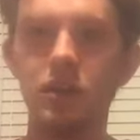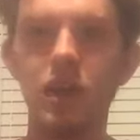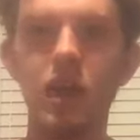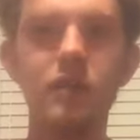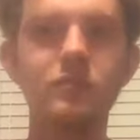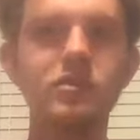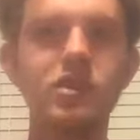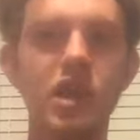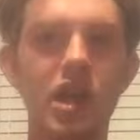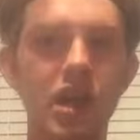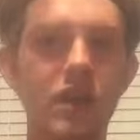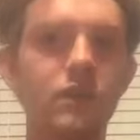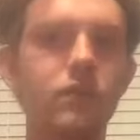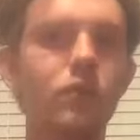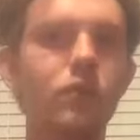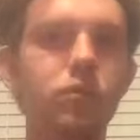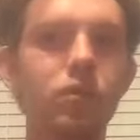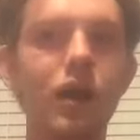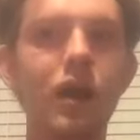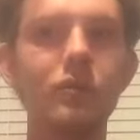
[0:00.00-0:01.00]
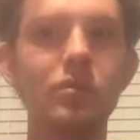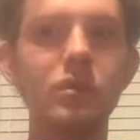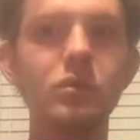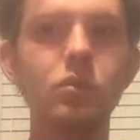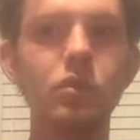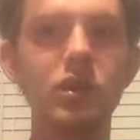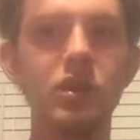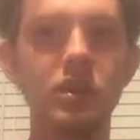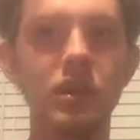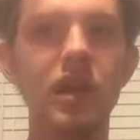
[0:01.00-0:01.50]
MJF will probably
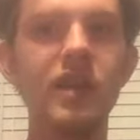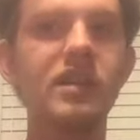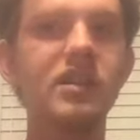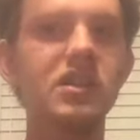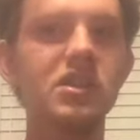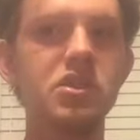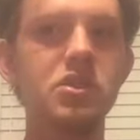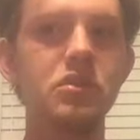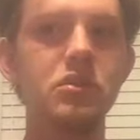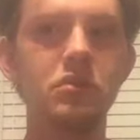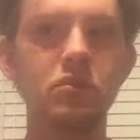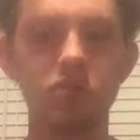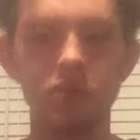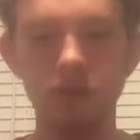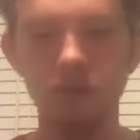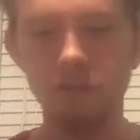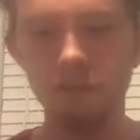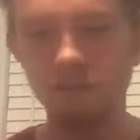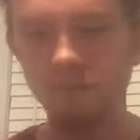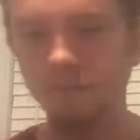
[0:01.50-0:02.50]
win, and he should win.